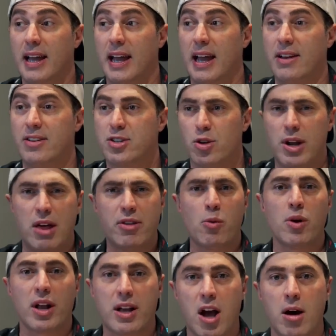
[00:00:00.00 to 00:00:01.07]
and so now they
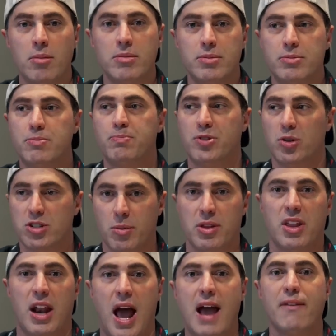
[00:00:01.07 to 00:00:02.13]
want to come do
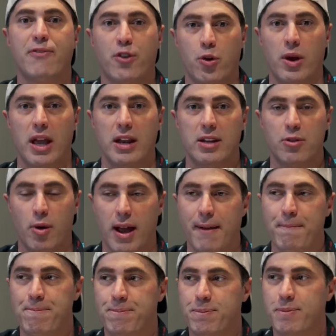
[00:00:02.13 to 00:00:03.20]
something that I've created,
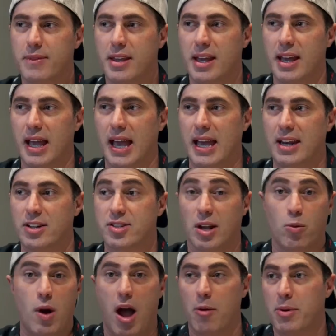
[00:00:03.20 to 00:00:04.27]
right? And it's
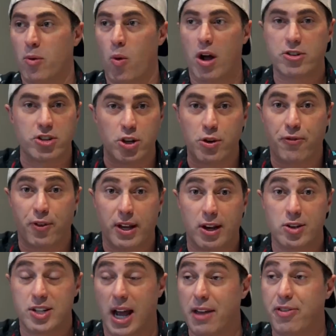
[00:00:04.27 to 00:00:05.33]
like, wow, I've been watching you for
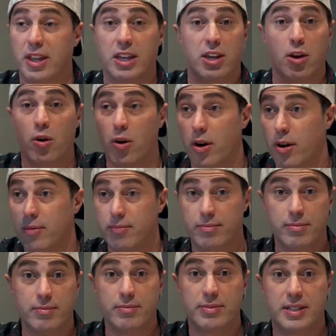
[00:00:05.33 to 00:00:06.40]
years, and I think you're
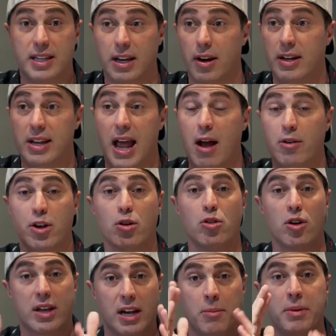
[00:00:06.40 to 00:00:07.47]
here, and now you're
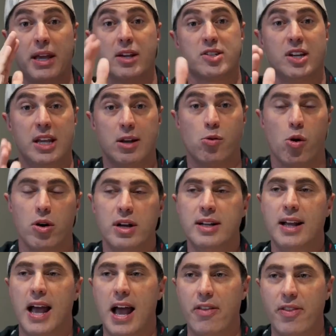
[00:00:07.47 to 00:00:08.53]
looking at me as an equal,
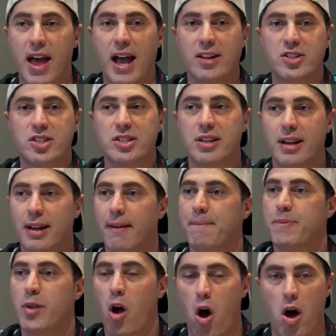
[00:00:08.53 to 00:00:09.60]
and that's
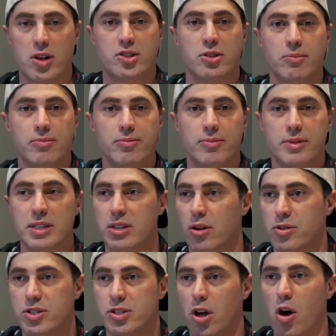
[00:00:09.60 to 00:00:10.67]
awesome.
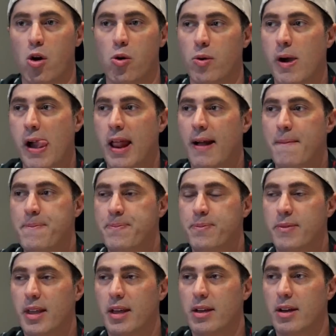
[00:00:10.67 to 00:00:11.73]
There's no
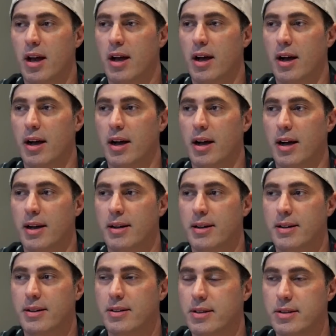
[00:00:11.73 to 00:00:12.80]

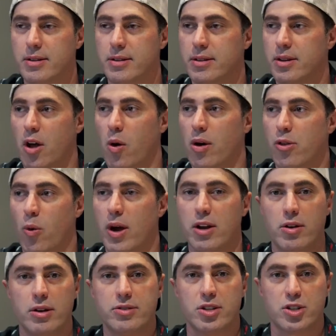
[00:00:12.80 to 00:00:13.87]
other way
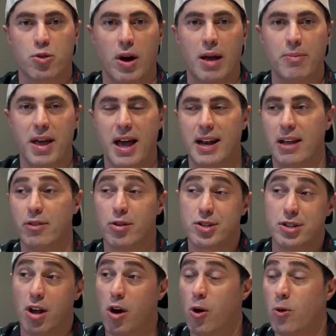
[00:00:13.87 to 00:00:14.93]
to describe that, and there's
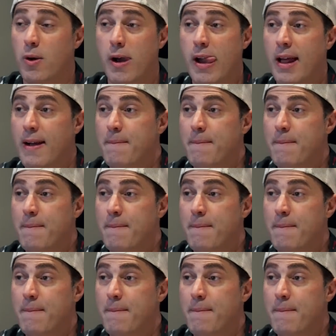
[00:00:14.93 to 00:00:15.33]
no